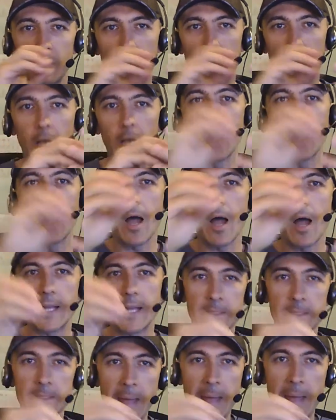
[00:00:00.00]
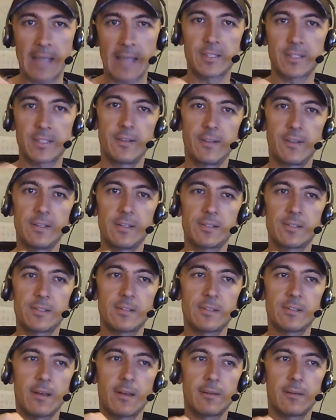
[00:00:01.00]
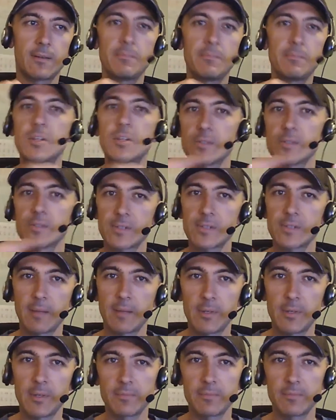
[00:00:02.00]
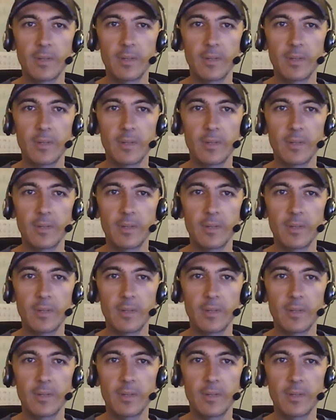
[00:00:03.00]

aligned back to this mission statement.